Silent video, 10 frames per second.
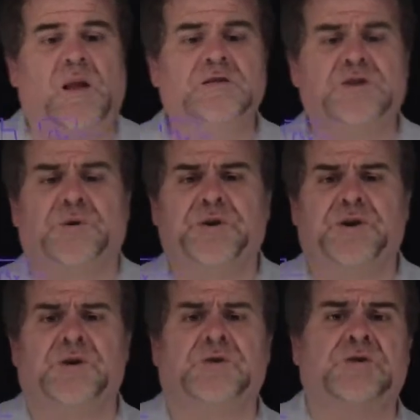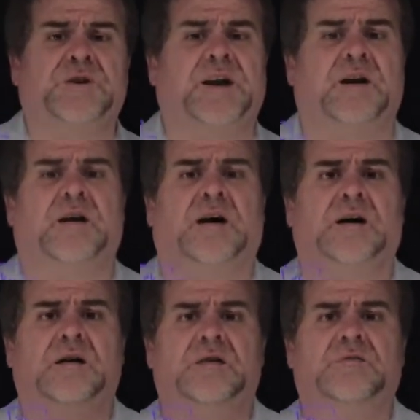So the kernel took care
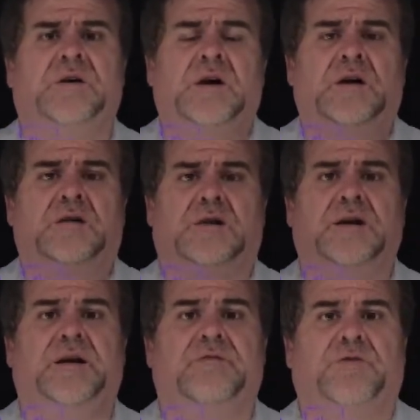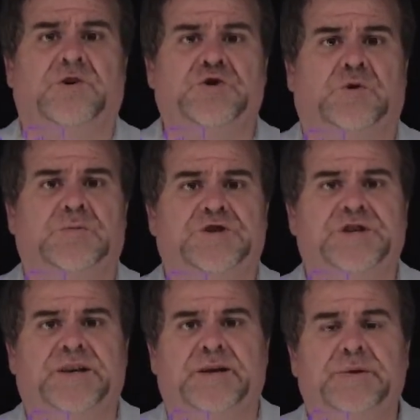of creating a virtual
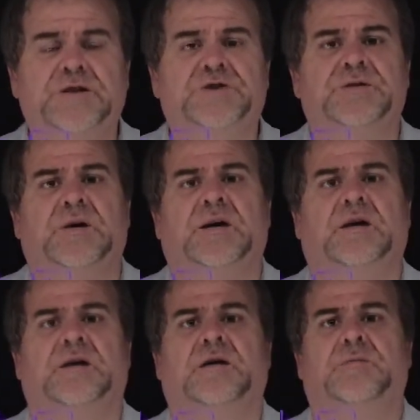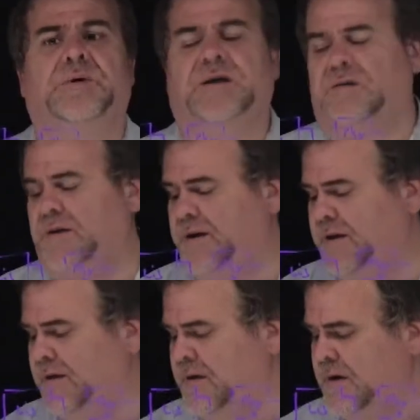machine image by
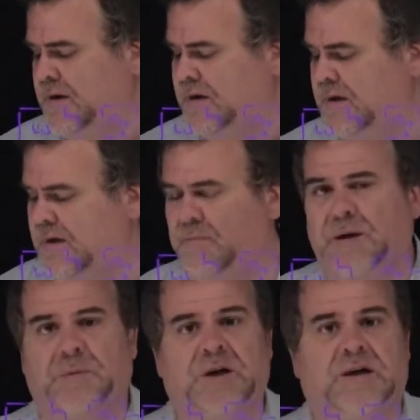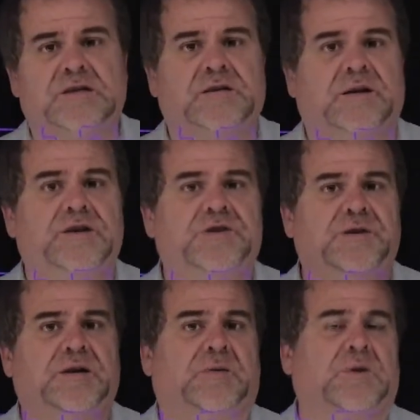creating memory
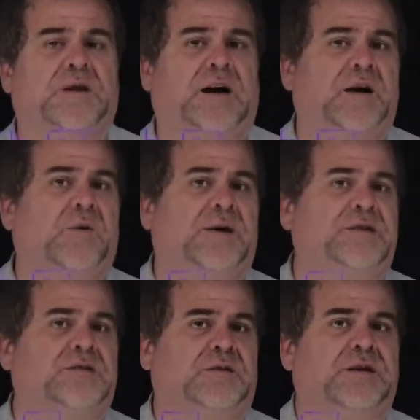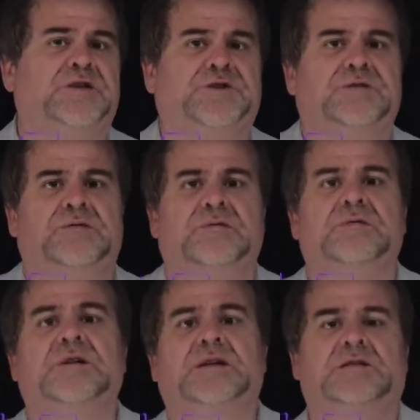isolation, network I/O
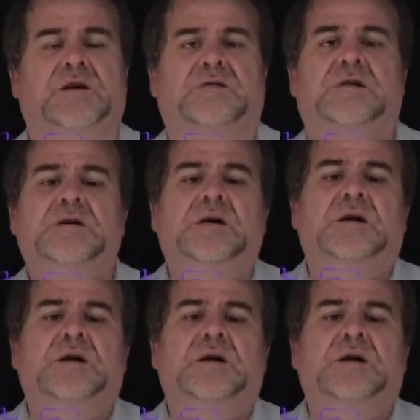isolation, etc.,